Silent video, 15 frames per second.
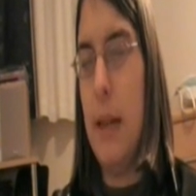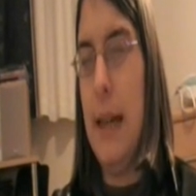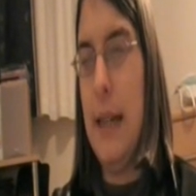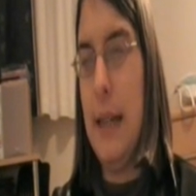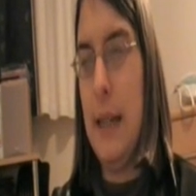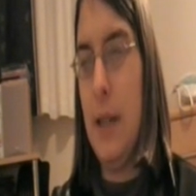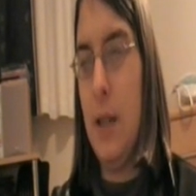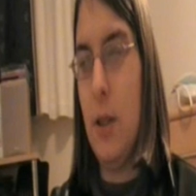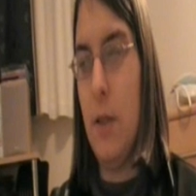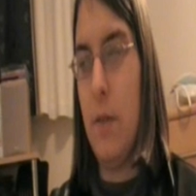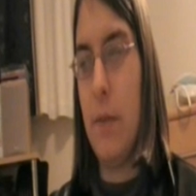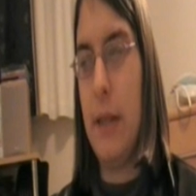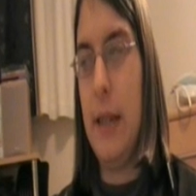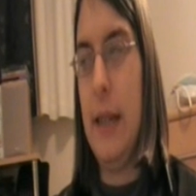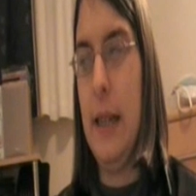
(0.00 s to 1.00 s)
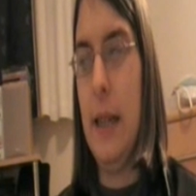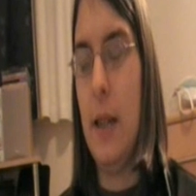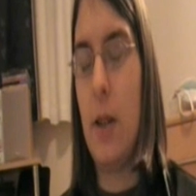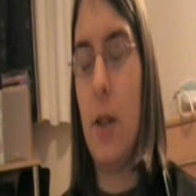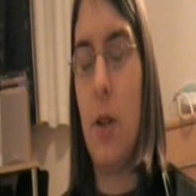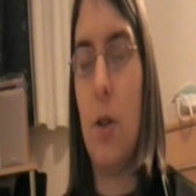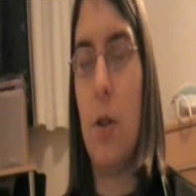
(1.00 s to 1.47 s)
end of the
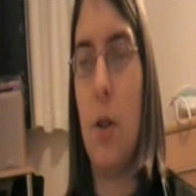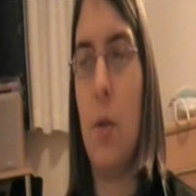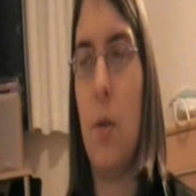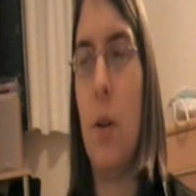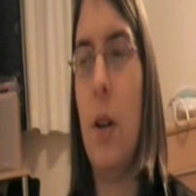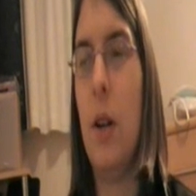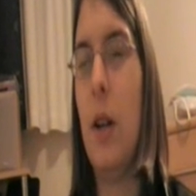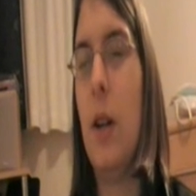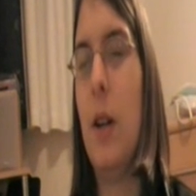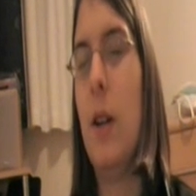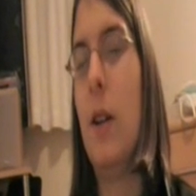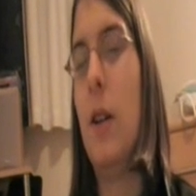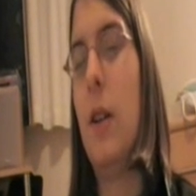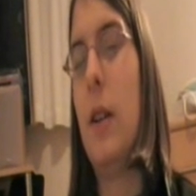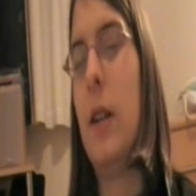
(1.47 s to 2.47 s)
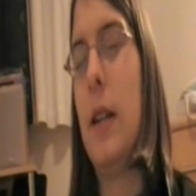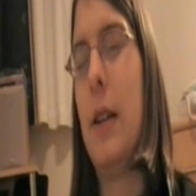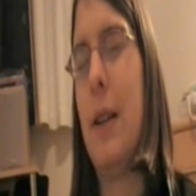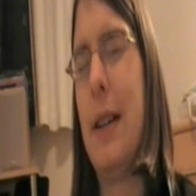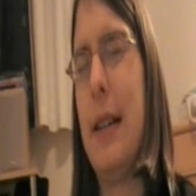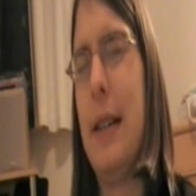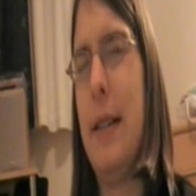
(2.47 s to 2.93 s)
control.
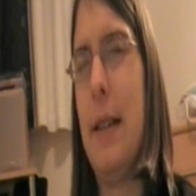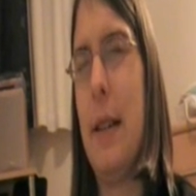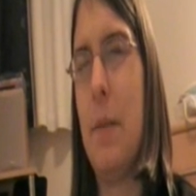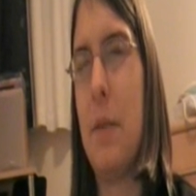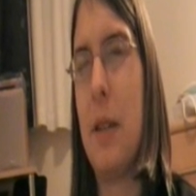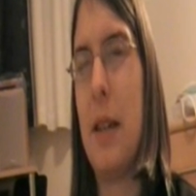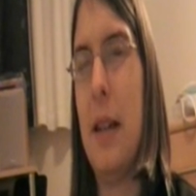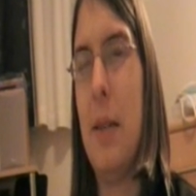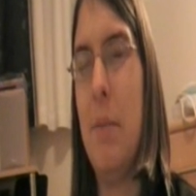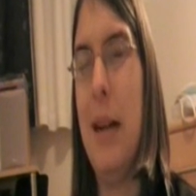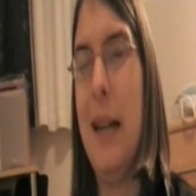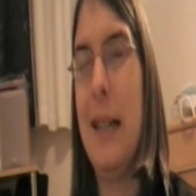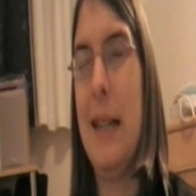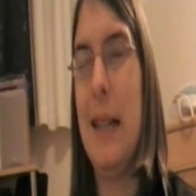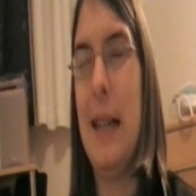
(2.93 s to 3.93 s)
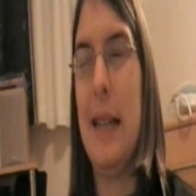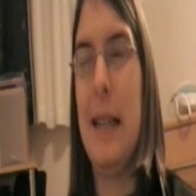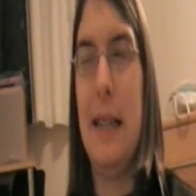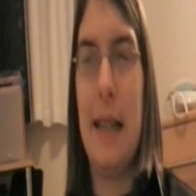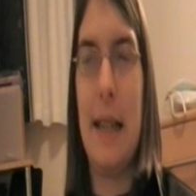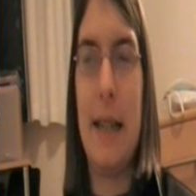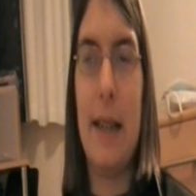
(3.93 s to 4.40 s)
So I need to get one of them, and I
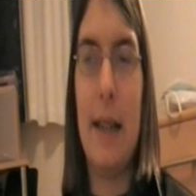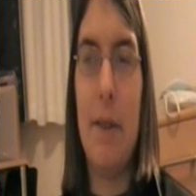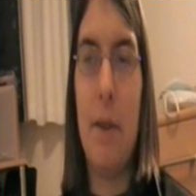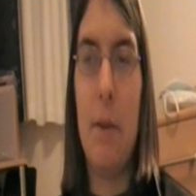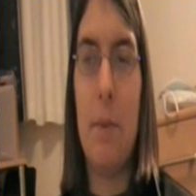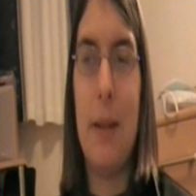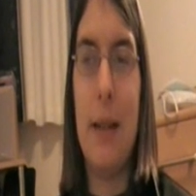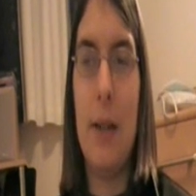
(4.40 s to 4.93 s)
need a steering